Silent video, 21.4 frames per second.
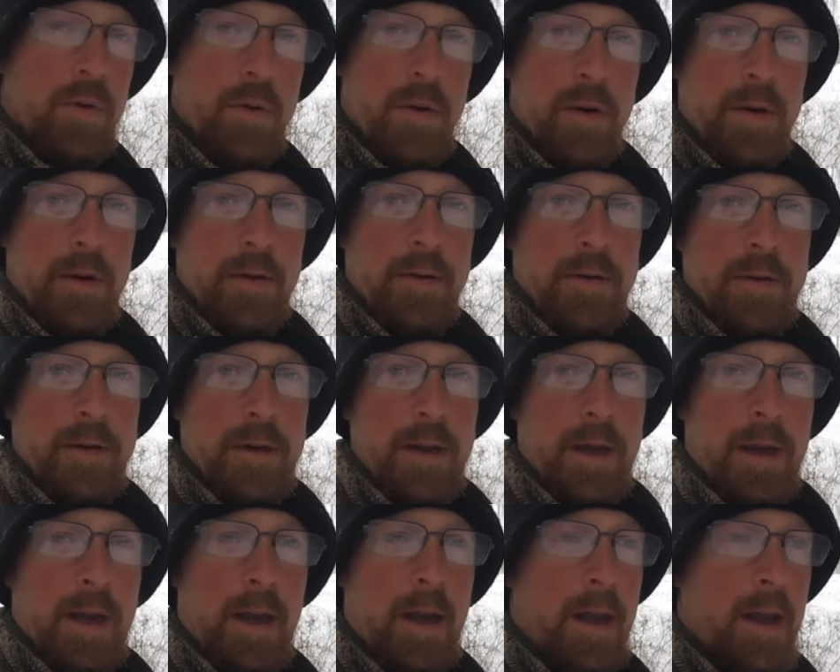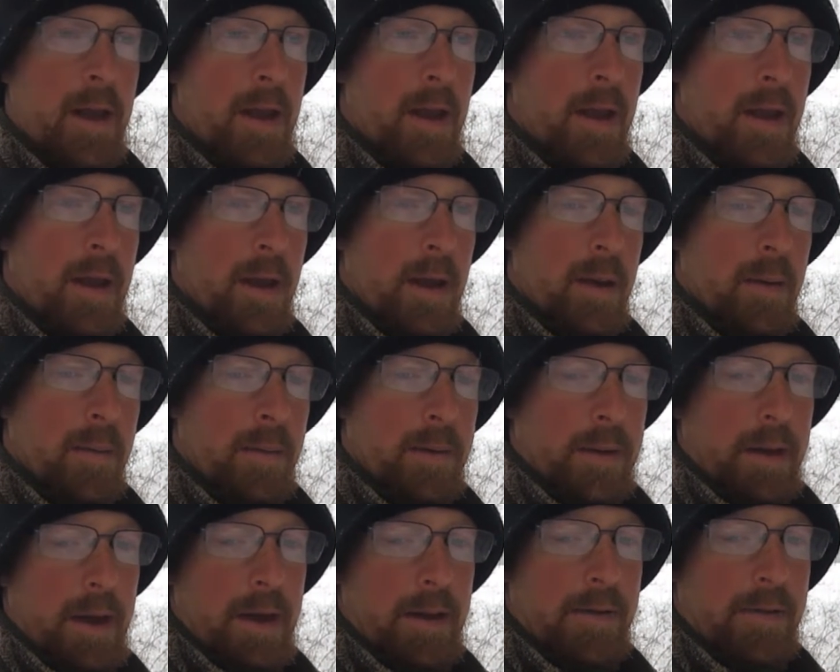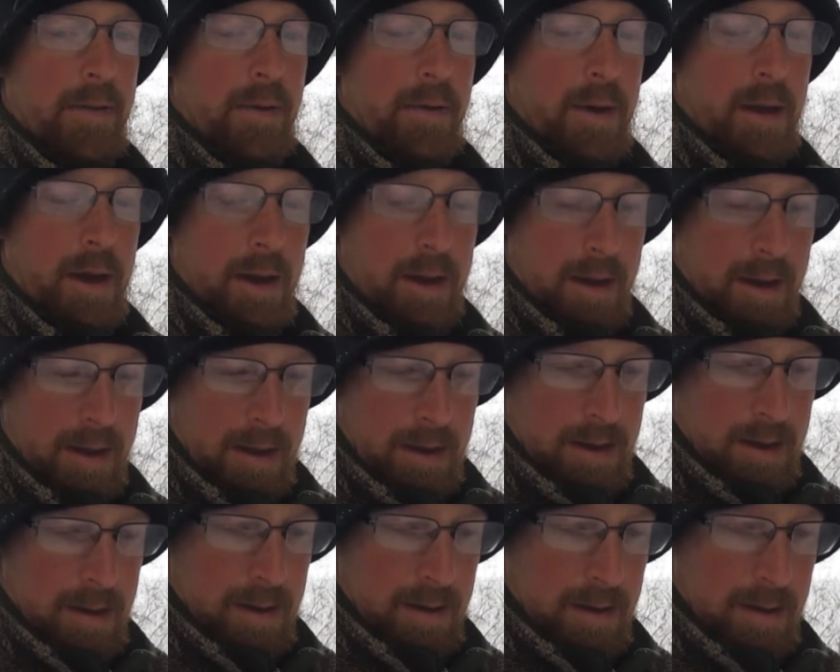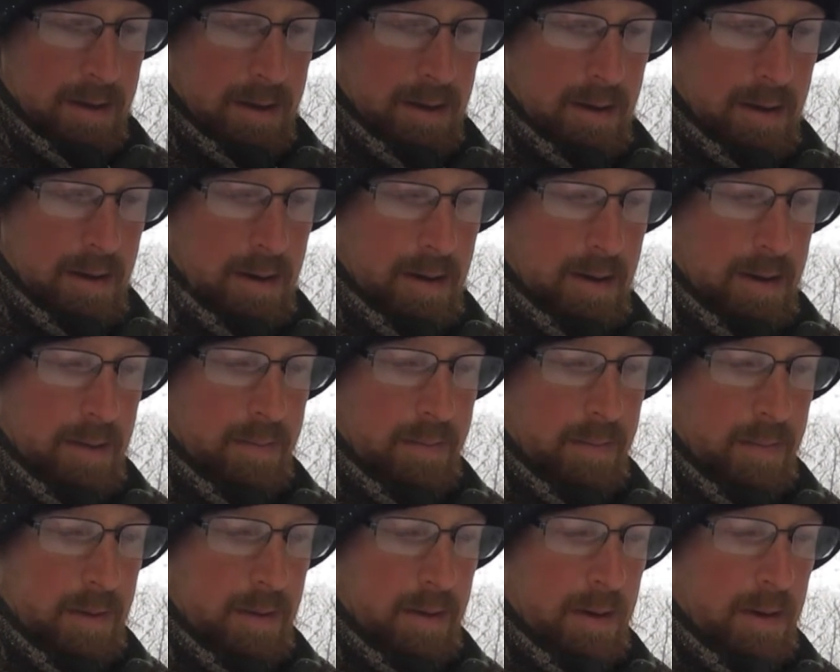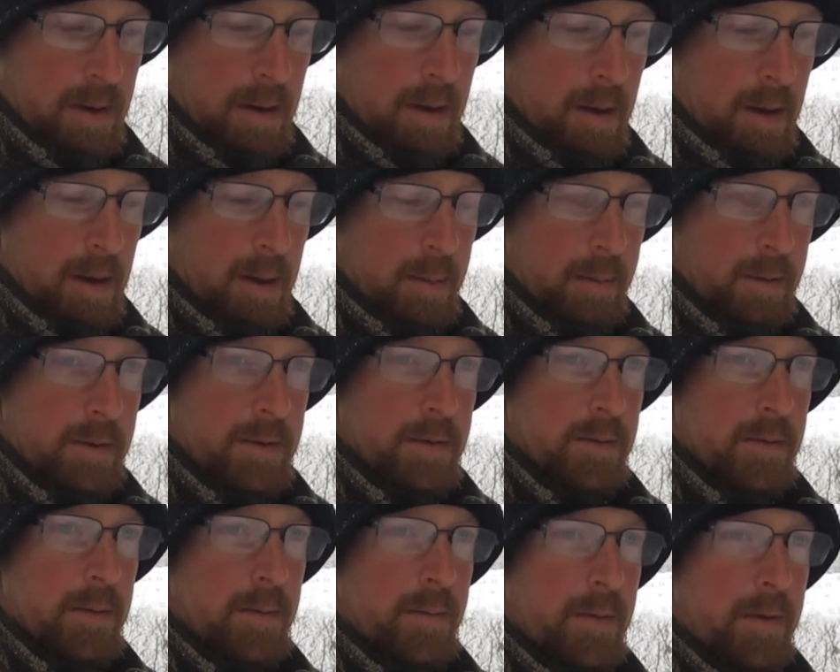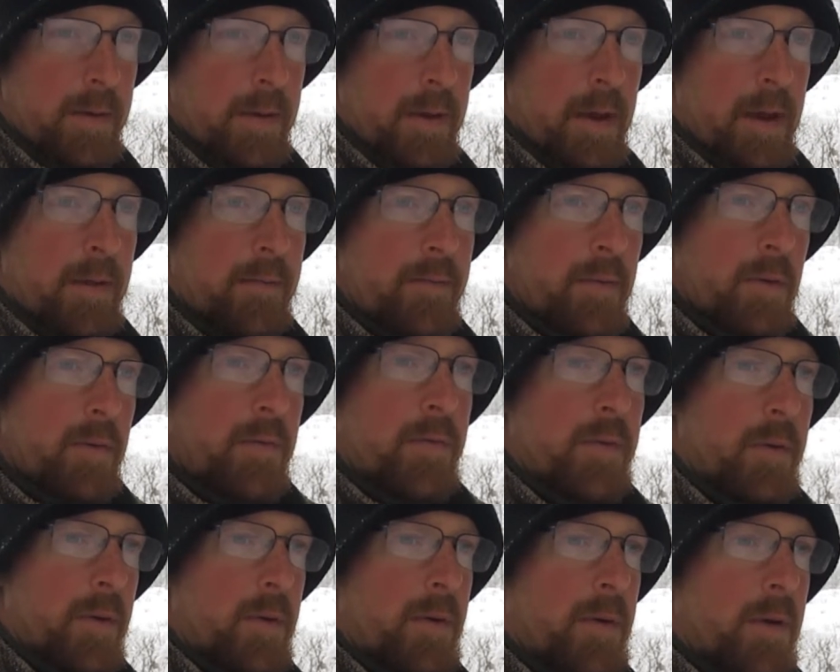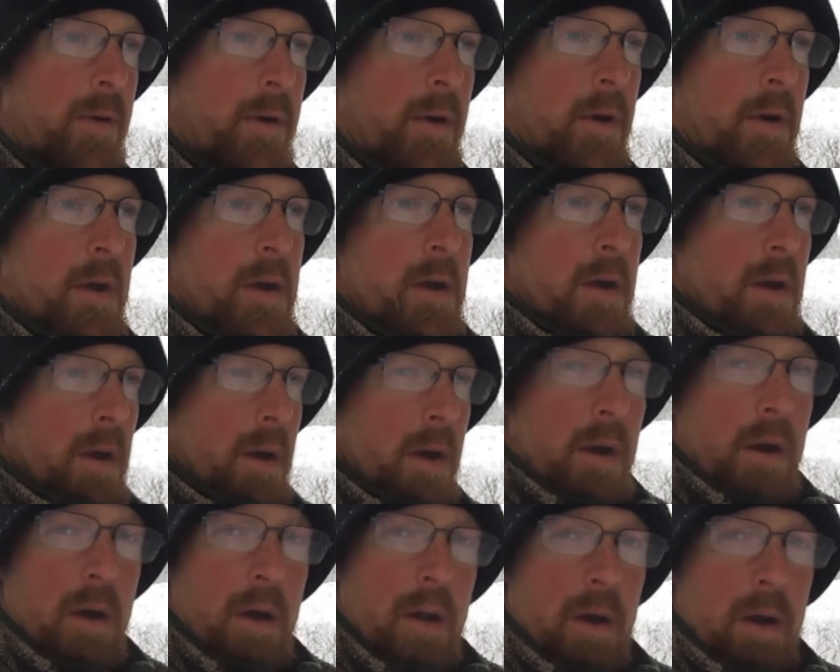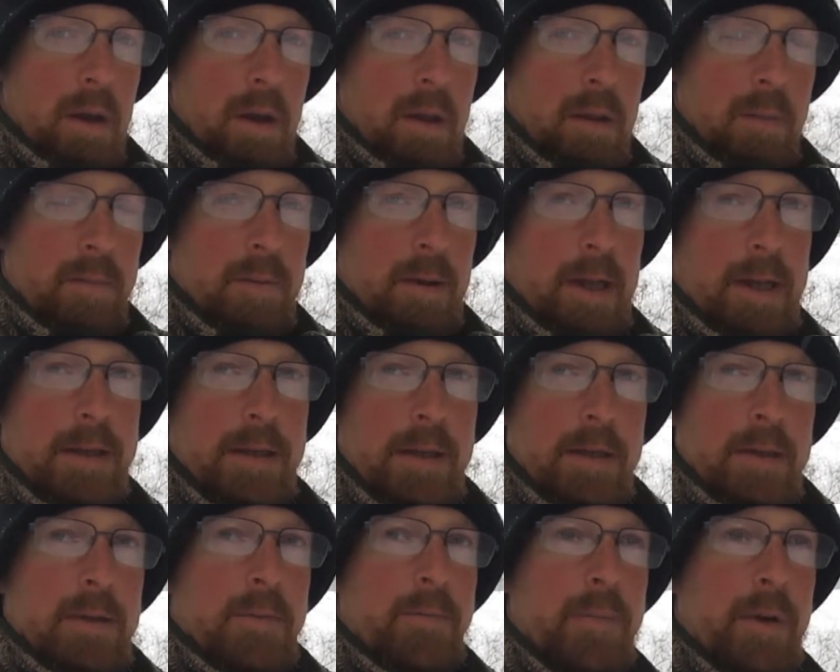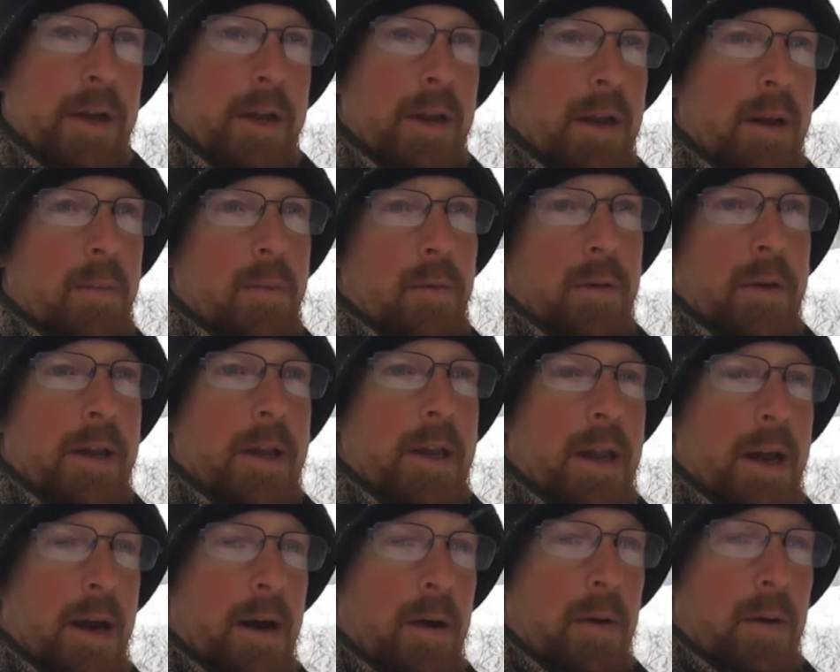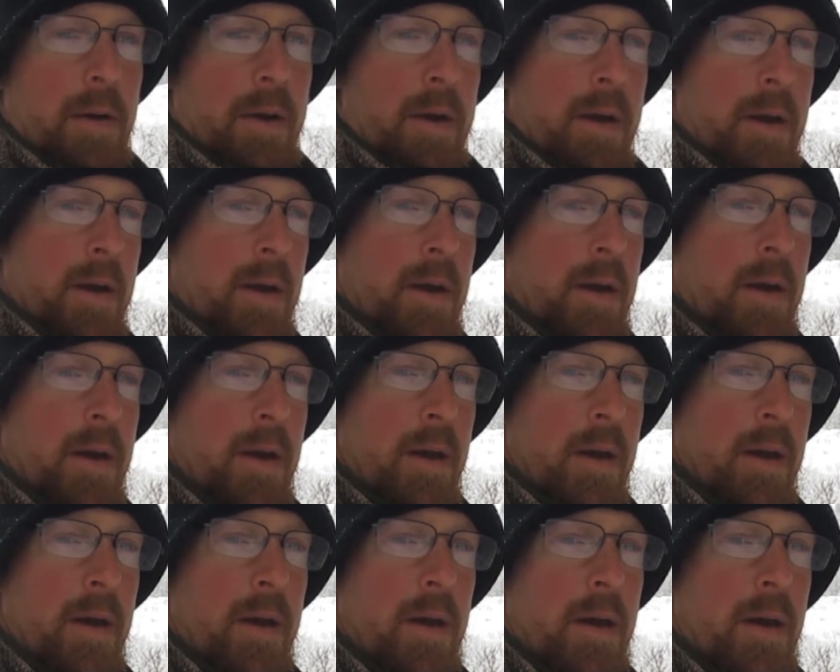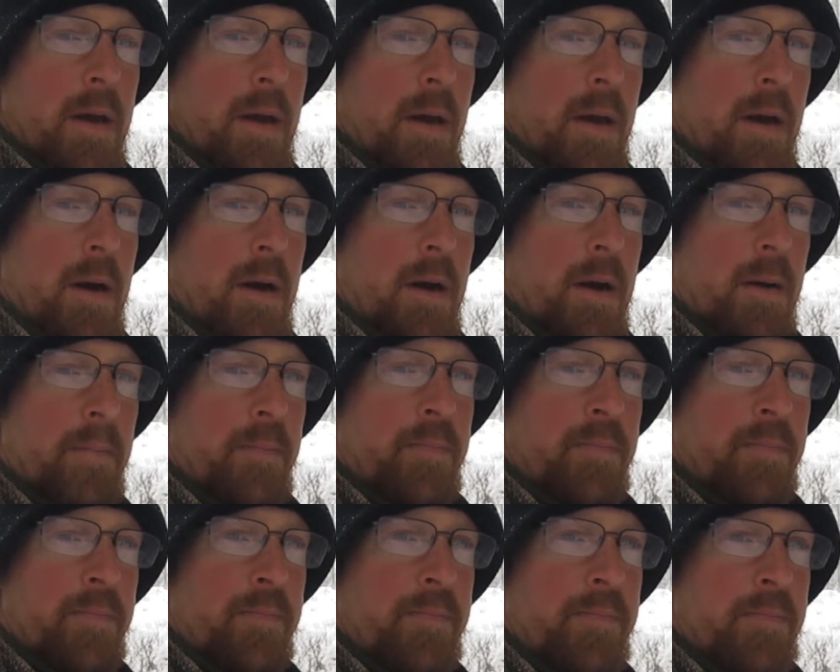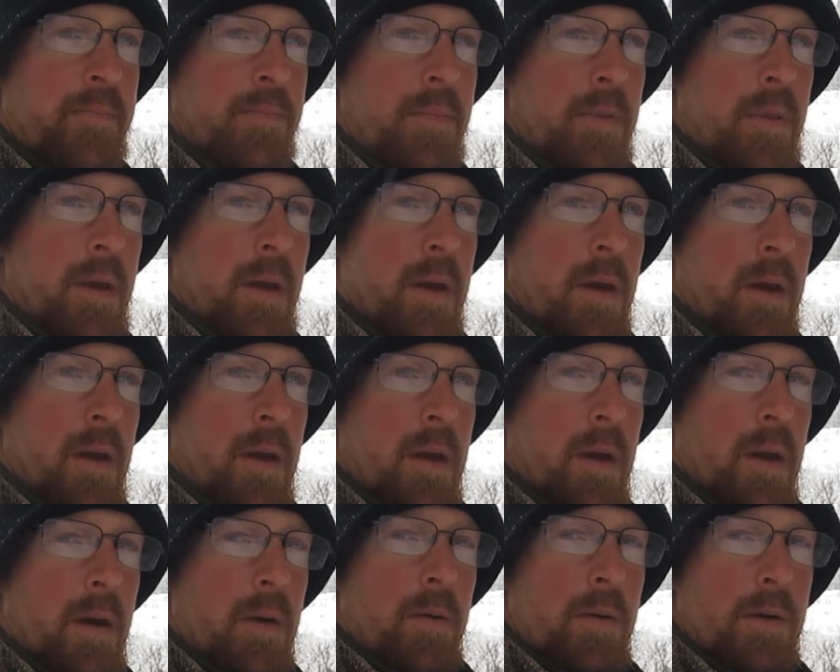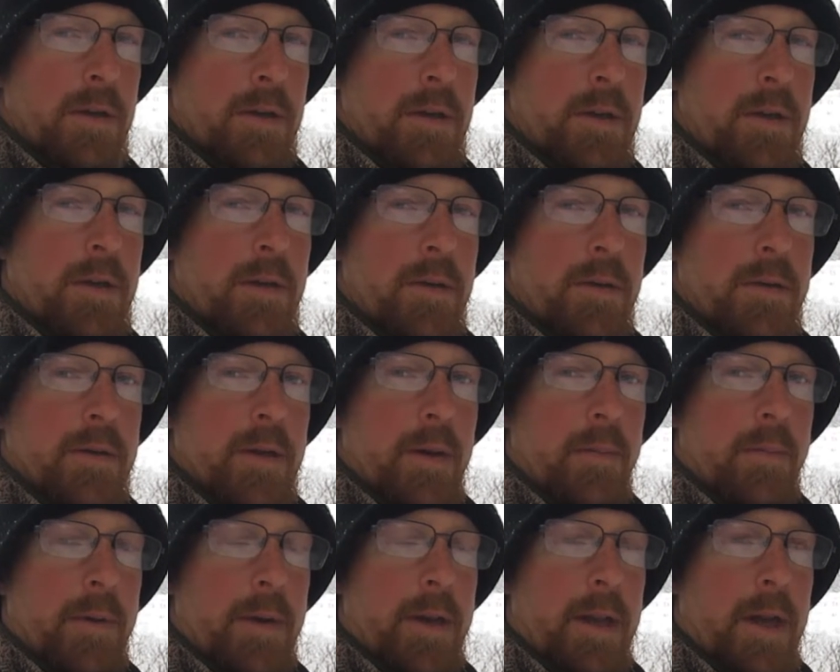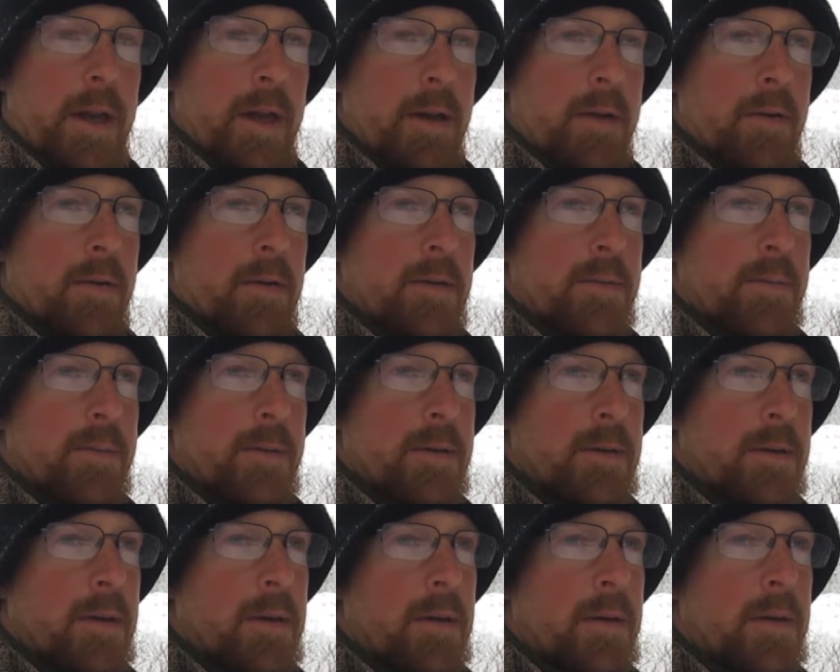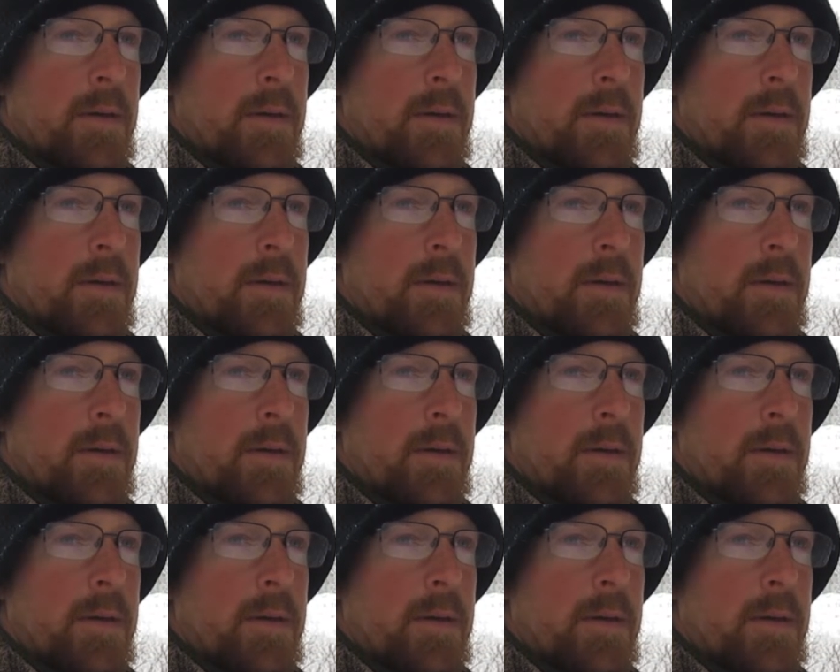critters today, but that's okay. I'm extremely thankful for the blessings of being able to get out. I want you to do something today at Christmas.